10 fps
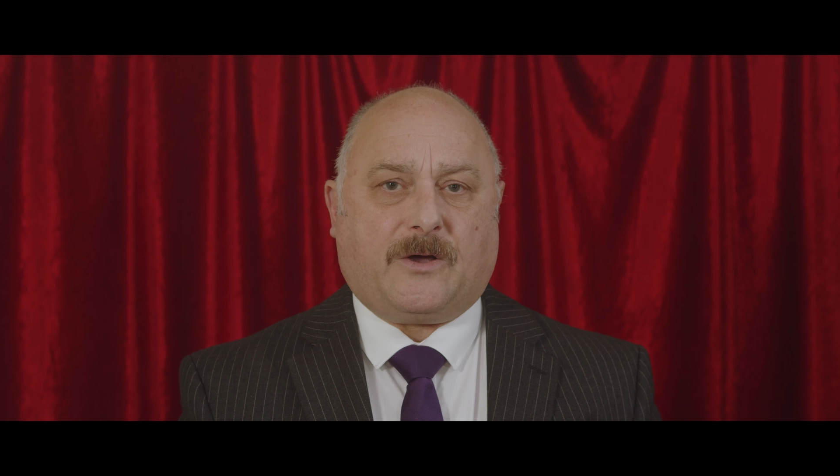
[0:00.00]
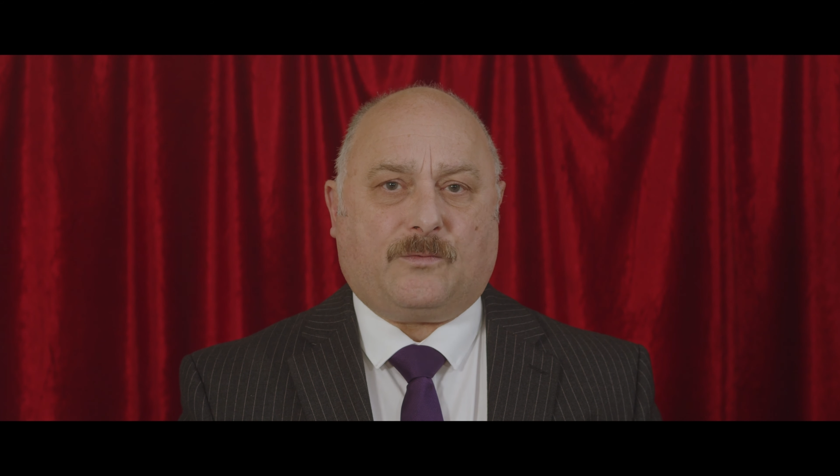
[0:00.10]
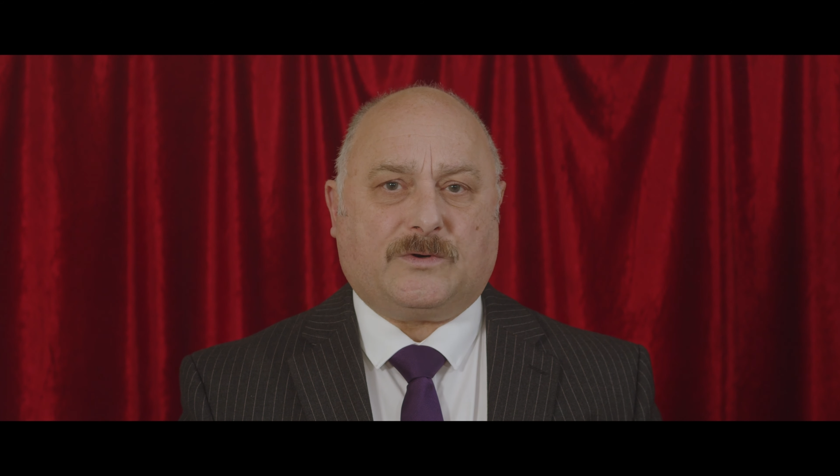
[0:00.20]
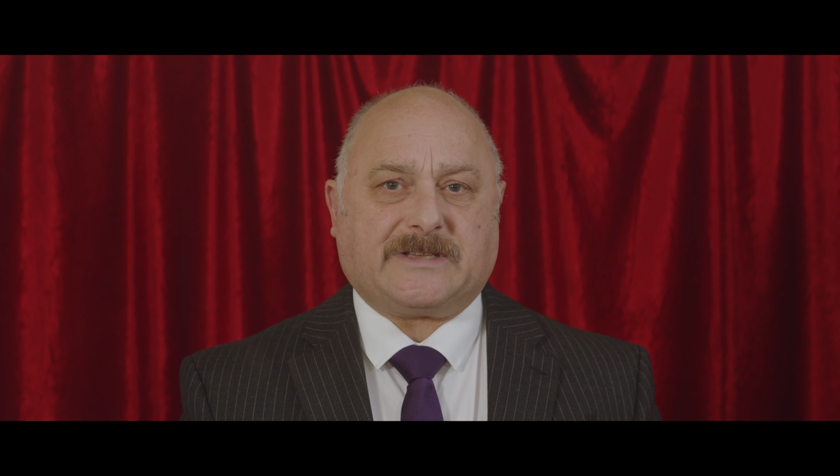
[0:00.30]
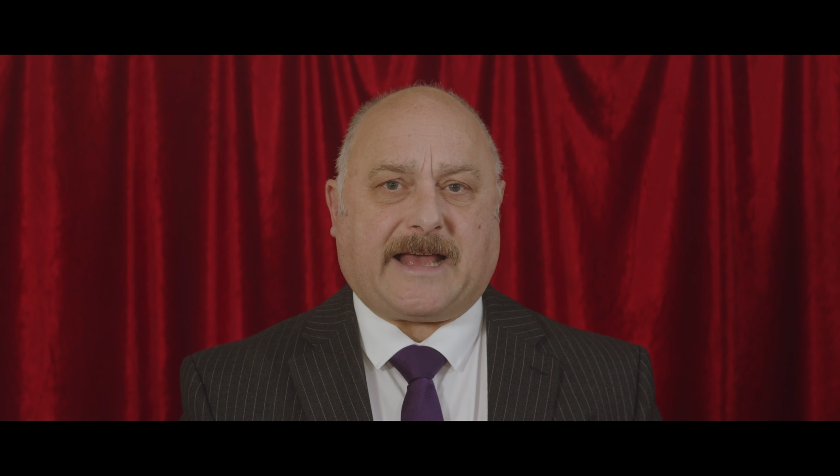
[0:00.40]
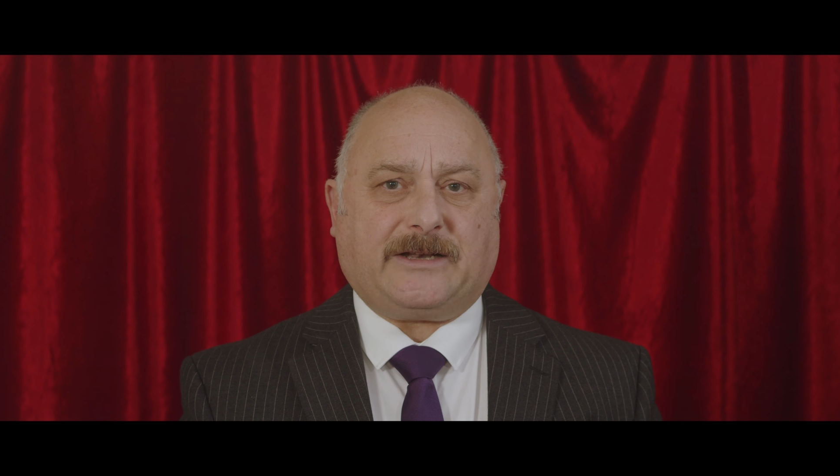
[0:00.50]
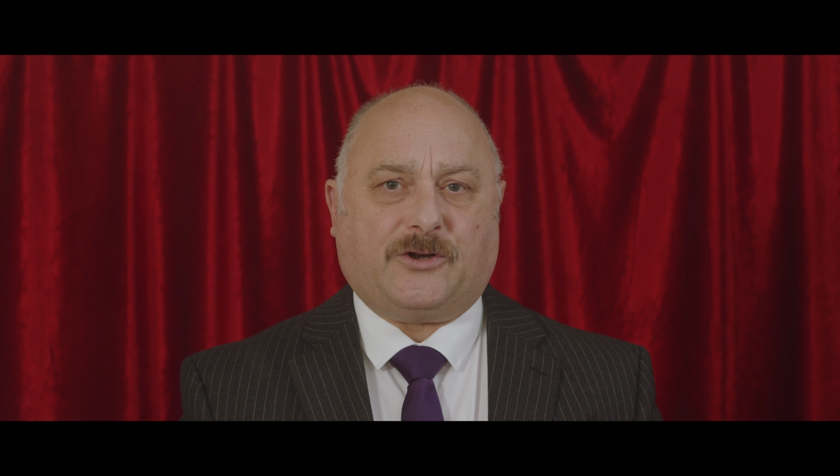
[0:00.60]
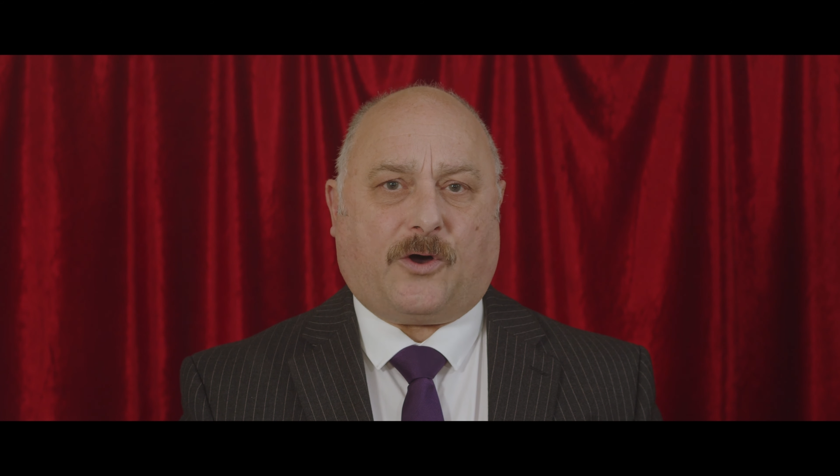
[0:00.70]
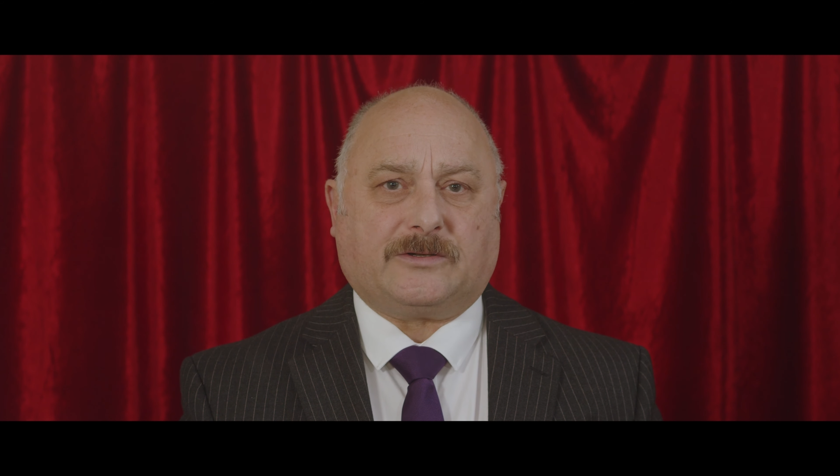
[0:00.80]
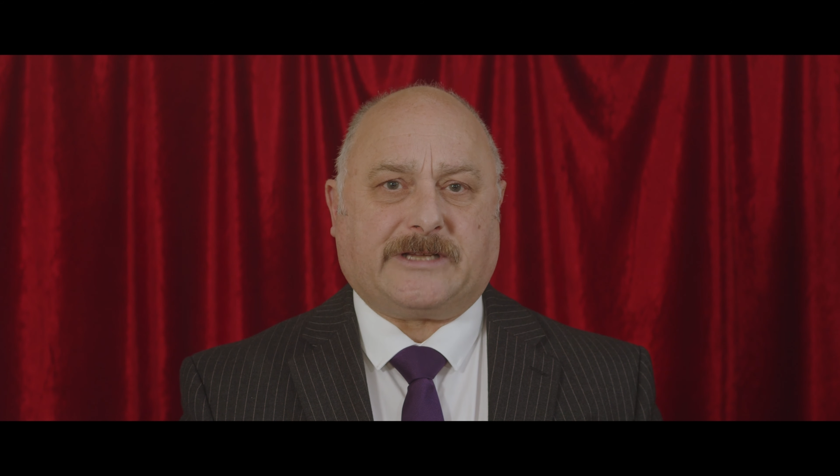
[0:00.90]
Was that
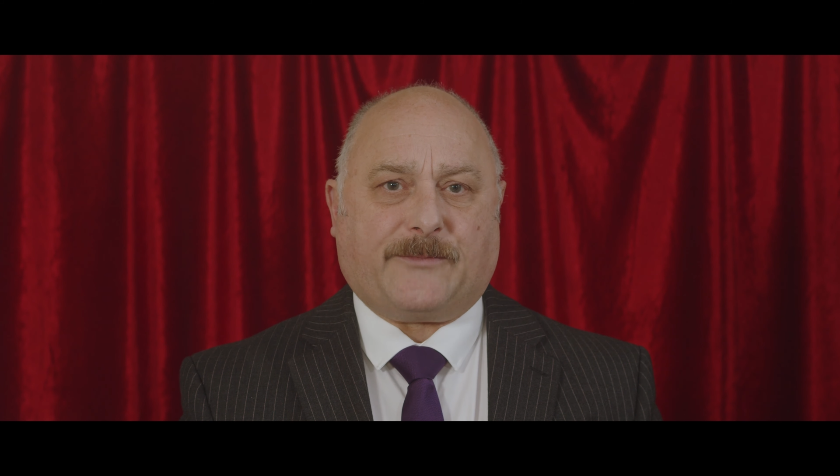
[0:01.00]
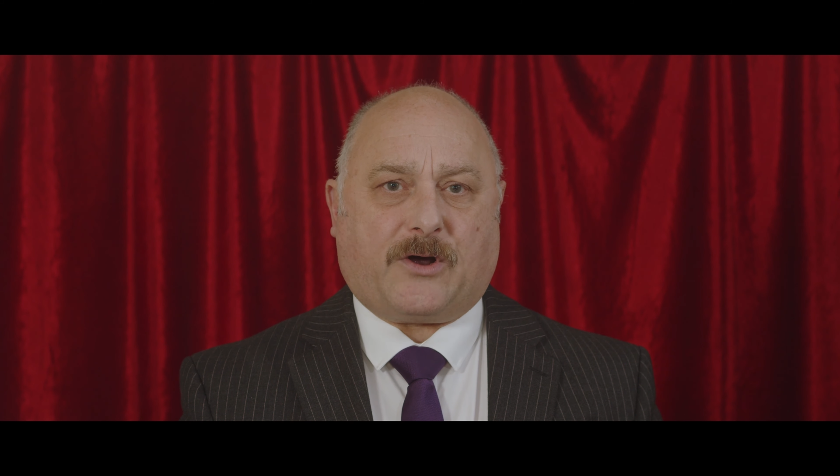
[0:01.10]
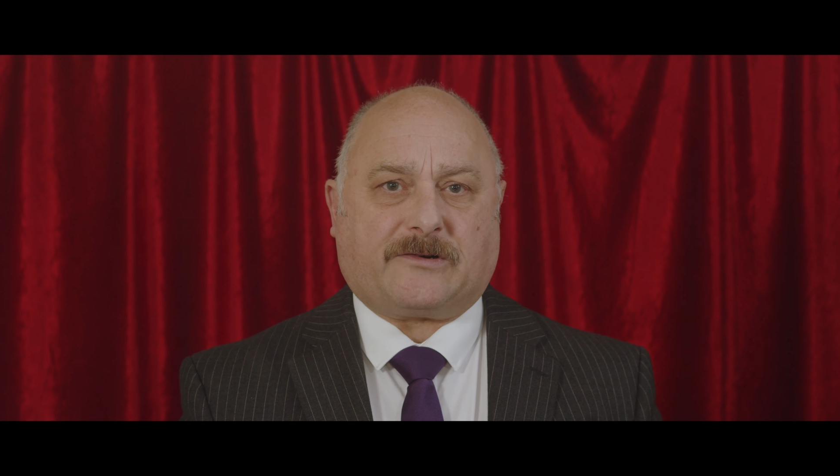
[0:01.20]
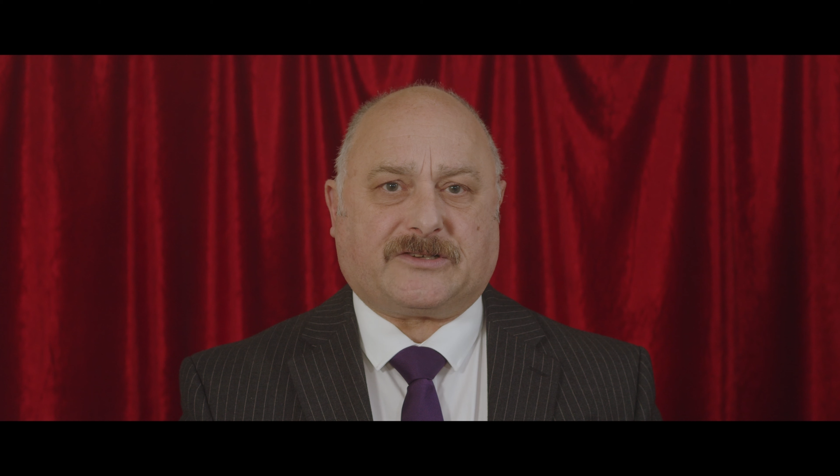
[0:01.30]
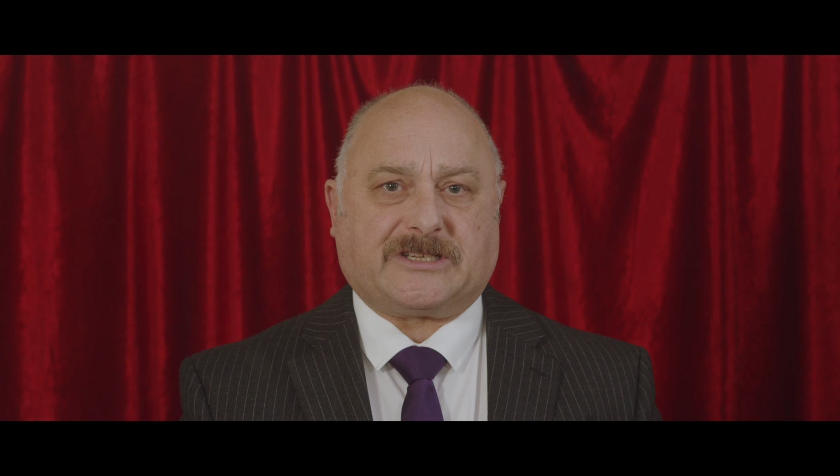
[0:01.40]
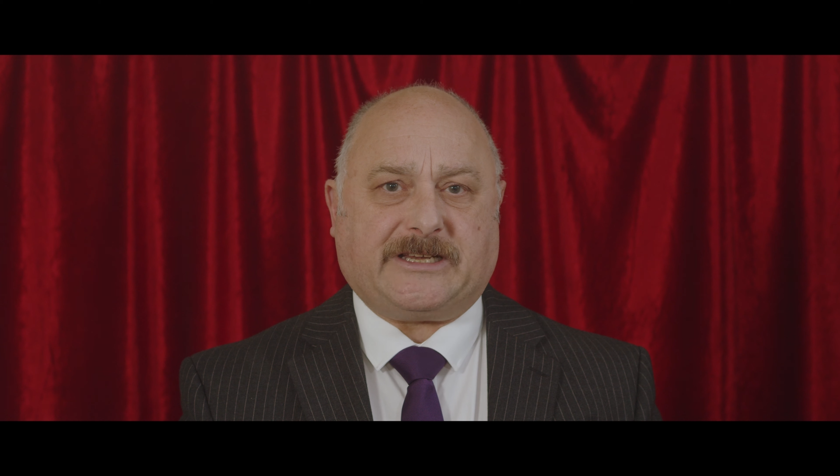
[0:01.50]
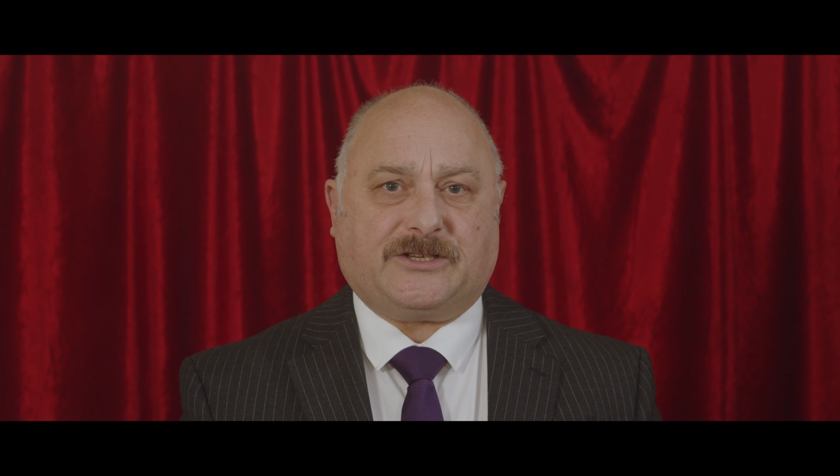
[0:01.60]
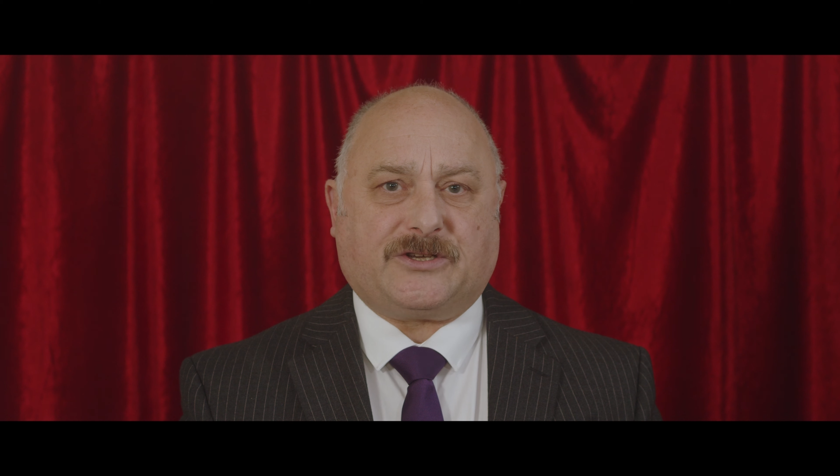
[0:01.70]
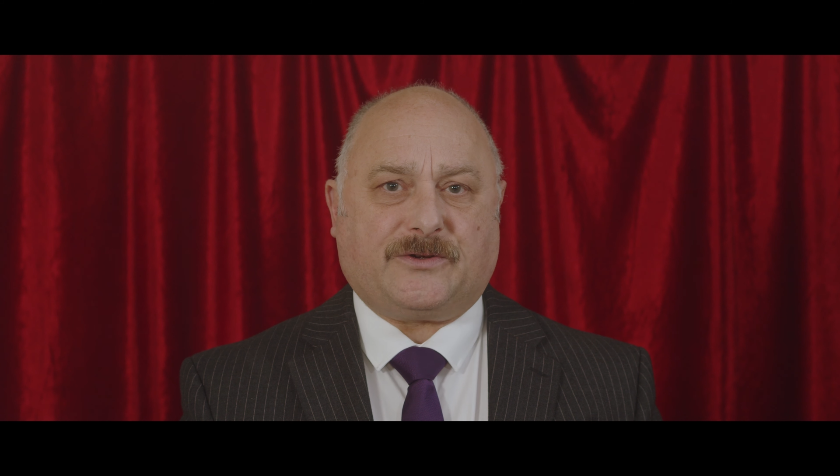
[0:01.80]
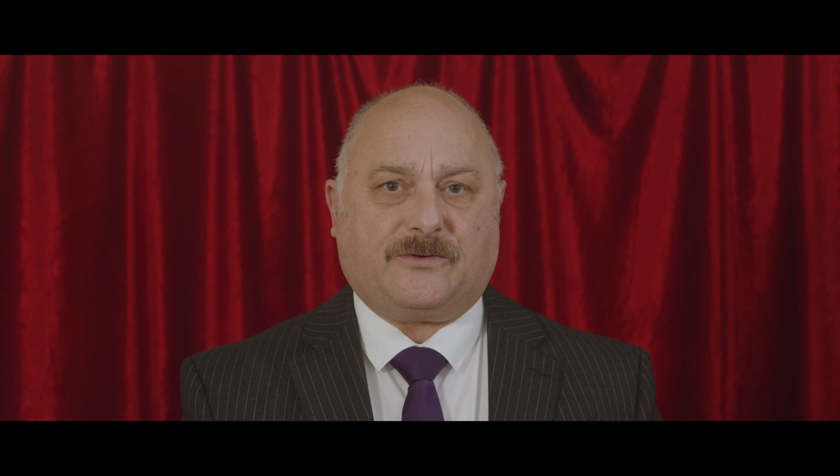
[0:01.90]
not democracy
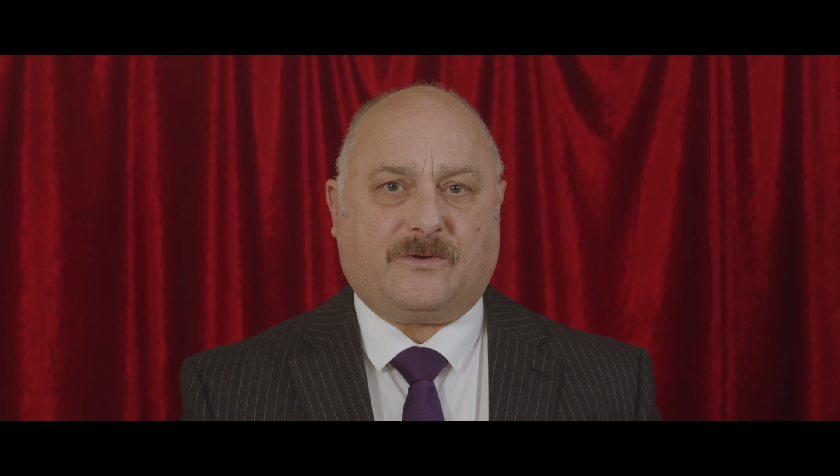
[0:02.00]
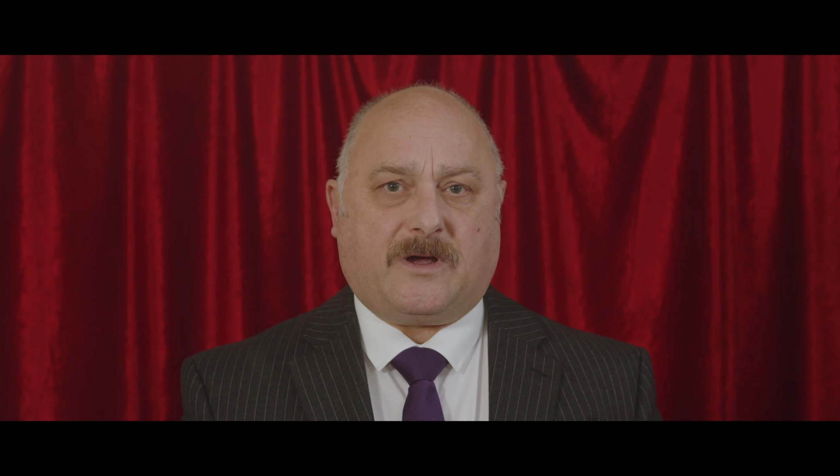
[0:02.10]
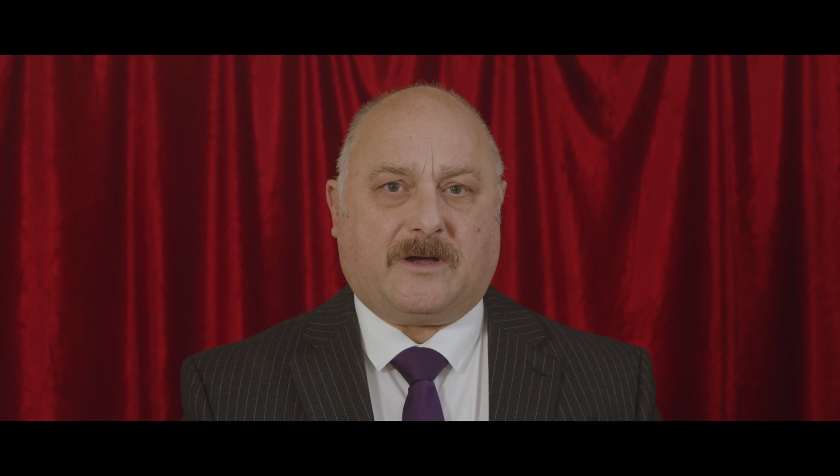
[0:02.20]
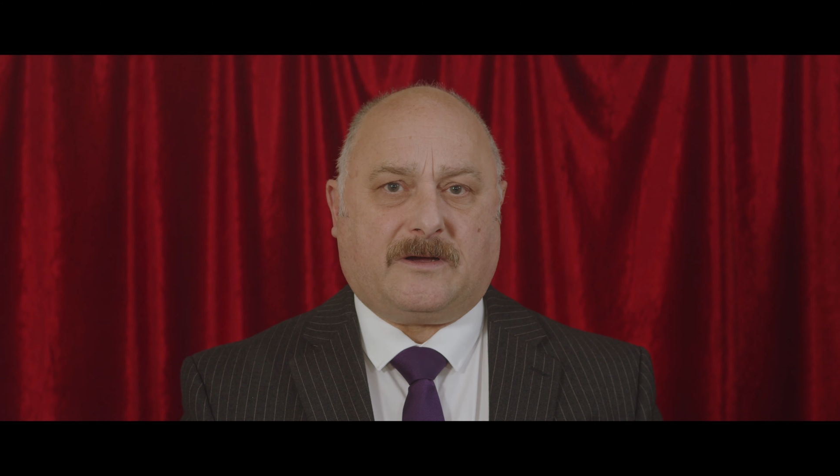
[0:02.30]
too,